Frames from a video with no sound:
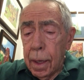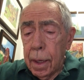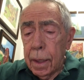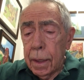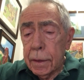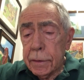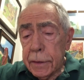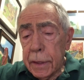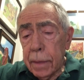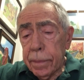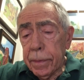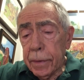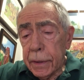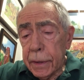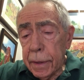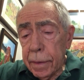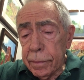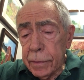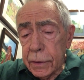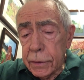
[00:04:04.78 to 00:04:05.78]
You see,
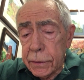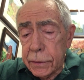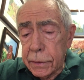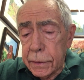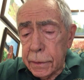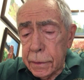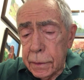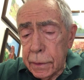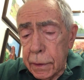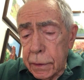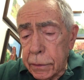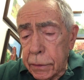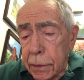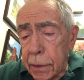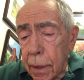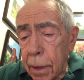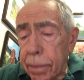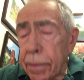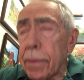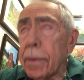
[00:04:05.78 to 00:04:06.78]
forgiveness is
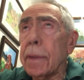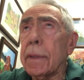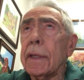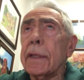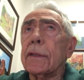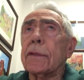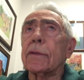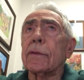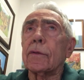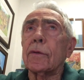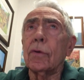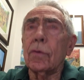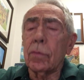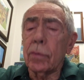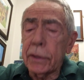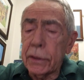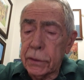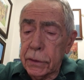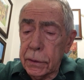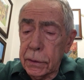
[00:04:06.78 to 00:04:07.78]
tough for at least 2
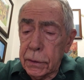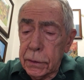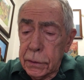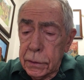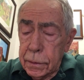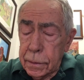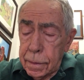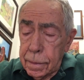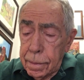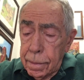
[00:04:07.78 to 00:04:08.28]
reasons.